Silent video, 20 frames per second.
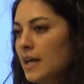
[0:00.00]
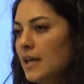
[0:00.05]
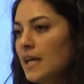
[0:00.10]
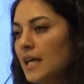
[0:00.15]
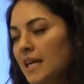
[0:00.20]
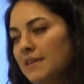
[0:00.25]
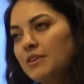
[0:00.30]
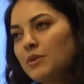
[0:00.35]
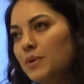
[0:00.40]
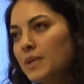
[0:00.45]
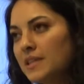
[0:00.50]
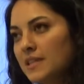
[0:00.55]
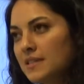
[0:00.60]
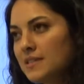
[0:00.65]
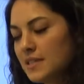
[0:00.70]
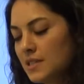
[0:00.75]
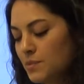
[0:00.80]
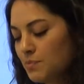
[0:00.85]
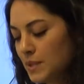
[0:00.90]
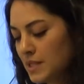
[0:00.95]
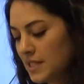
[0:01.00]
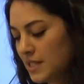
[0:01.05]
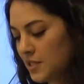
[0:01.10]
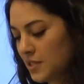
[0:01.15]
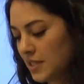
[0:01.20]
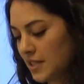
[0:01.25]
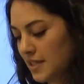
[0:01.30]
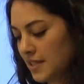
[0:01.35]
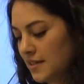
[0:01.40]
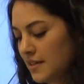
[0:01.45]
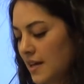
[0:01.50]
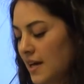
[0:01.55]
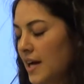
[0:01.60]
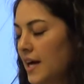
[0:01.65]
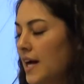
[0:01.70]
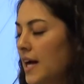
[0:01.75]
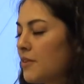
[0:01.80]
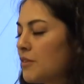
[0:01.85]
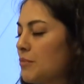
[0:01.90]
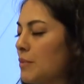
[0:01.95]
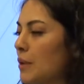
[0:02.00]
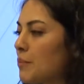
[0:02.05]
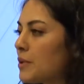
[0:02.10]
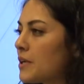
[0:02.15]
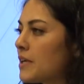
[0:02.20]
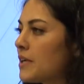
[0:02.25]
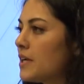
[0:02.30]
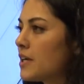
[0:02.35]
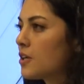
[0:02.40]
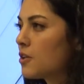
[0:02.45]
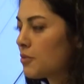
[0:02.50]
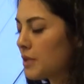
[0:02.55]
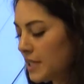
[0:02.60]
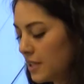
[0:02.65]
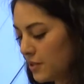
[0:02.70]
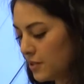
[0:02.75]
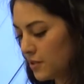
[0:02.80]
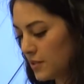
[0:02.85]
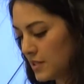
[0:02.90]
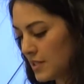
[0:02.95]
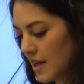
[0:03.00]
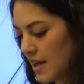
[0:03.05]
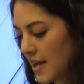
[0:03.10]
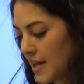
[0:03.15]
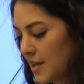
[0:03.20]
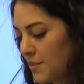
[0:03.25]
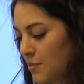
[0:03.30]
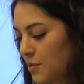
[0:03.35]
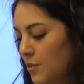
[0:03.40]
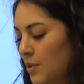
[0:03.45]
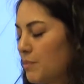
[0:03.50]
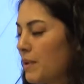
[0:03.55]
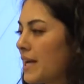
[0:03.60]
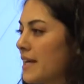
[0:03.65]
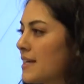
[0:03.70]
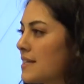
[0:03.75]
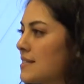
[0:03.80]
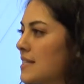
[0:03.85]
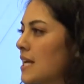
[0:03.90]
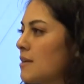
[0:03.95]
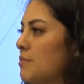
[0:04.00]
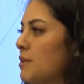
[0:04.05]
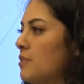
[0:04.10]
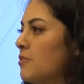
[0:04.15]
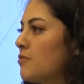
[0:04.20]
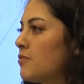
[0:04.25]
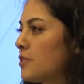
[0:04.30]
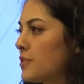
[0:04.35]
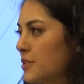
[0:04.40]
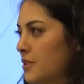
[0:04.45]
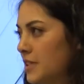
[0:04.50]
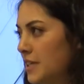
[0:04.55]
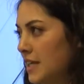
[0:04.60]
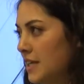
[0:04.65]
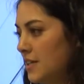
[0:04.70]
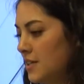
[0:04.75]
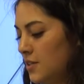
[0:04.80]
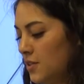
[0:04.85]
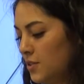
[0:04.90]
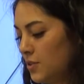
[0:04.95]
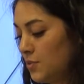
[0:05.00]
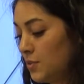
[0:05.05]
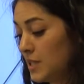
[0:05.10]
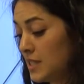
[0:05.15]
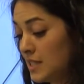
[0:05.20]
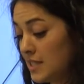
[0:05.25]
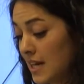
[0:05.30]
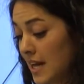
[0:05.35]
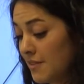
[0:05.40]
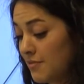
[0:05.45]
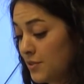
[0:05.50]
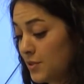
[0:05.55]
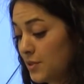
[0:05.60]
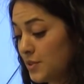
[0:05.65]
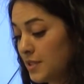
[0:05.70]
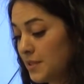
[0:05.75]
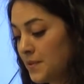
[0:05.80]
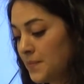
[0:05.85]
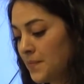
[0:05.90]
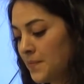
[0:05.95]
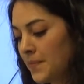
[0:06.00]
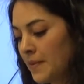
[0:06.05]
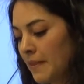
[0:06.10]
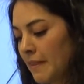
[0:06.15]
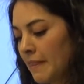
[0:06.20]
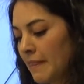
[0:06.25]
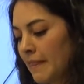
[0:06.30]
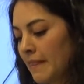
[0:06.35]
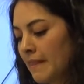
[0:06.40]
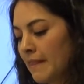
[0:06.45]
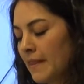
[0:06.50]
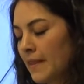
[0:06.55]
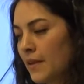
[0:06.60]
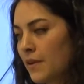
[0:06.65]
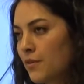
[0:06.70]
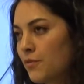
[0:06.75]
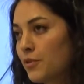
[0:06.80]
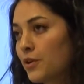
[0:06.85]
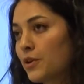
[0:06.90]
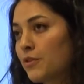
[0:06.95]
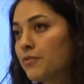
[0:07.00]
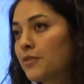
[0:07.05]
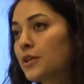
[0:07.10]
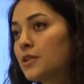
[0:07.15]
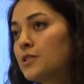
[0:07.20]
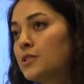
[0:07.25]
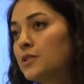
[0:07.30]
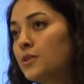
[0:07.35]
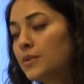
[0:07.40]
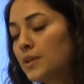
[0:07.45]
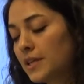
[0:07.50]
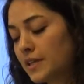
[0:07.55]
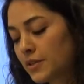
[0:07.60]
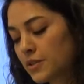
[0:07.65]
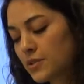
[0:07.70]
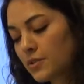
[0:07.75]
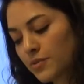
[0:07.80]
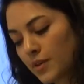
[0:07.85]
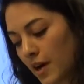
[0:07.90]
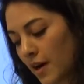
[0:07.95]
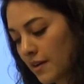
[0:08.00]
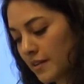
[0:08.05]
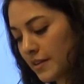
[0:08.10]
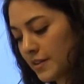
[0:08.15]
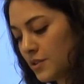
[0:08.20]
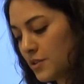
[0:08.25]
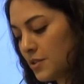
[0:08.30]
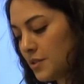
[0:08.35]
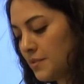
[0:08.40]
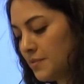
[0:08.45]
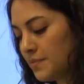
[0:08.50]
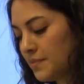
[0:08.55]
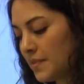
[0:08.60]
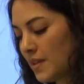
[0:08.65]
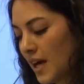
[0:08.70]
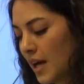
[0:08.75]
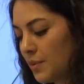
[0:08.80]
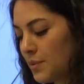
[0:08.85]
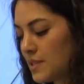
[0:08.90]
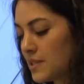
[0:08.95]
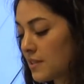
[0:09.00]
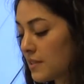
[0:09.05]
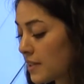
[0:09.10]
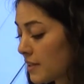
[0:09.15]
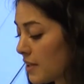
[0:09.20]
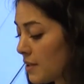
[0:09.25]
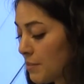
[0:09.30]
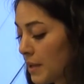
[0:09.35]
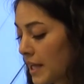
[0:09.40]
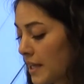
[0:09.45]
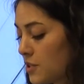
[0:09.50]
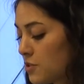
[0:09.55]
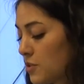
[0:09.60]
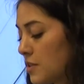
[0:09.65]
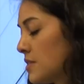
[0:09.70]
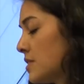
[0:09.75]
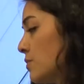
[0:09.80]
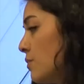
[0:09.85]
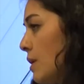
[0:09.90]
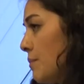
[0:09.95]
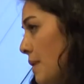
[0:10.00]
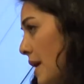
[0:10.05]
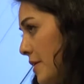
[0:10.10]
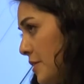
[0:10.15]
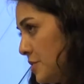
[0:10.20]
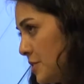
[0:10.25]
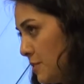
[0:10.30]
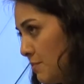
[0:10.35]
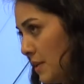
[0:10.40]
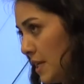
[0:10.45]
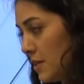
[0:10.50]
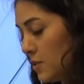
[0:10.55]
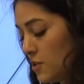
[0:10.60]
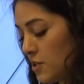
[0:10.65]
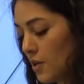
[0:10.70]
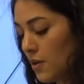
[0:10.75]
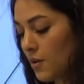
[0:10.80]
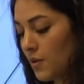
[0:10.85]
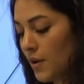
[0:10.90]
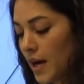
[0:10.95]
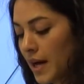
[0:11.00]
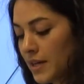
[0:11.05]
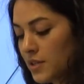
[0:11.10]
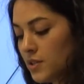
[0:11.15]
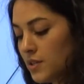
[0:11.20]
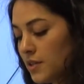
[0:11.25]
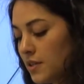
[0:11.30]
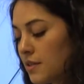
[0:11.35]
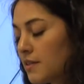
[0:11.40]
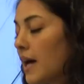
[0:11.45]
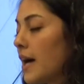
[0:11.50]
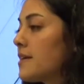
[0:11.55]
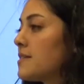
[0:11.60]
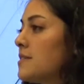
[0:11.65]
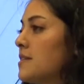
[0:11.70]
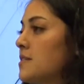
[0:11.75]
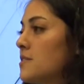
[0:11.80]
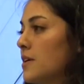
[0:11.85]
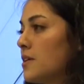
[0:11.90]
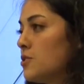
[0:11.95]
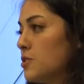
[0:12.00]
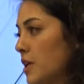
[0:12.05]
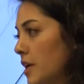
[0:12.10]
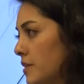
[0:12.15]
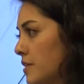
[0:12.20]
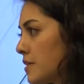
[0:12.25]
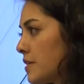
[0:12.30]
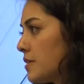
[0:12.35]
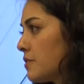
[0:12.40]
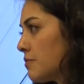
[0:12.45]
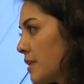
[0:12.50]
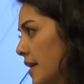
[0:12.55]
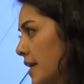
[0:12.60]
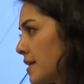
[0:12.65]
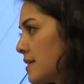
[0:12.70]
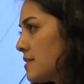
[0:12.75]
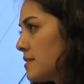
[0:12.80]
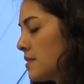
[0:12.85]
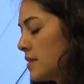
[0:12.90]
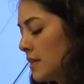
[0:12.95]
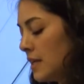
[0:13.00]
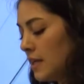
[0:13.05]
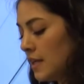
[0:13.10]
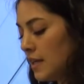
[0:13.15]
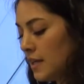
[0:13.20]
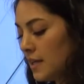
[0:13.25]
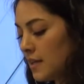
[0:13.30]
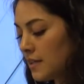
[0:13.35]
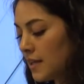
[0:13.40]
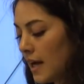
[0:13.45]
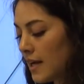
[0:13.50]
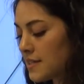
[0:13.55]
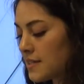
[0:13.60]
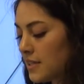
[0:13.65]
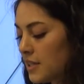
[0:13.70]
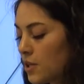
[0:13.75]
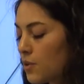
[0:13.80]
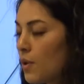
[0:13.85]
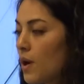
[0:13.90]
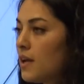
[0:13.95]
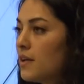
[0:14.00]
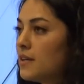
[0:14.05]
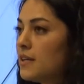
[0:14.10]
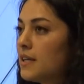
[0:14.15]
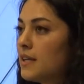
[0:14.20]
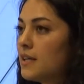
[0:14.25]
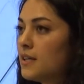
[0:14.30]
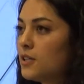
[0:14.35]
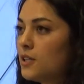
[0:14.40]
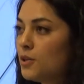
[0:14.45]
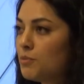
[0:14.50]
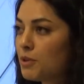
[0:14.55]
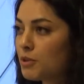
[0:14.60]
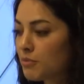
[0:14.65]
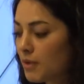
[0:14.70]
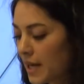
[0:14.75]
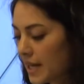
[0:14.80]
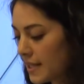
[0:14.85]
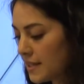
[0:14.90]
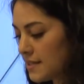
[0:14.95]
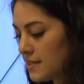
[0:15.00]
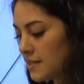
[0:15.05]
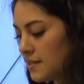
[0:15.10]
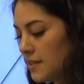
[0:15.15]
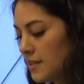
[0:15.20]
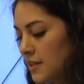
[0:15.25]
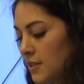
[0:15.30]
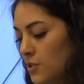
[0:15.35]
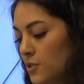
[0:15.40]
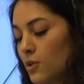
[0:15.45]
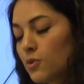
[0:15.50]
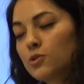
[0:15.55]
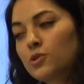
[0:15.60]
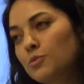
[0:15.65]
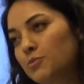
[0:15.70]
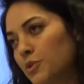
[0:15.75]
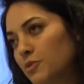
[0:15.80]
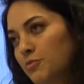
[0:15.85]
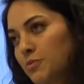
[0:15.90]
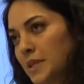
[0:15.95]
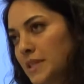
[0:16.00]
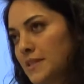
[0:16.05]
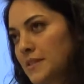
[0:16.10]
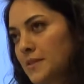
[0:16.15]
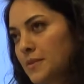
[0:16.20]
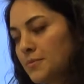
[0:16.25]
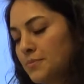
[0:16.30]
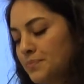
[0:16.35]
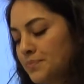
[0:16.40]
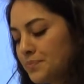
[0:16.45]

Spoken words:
Even with this disposition, I remember a critical time when my excitement for learning was stifled. For the first 2 years of college, I was clear on my interests and what mattered to me. So I took classes on gender, race, class inequality, human rights, social movements.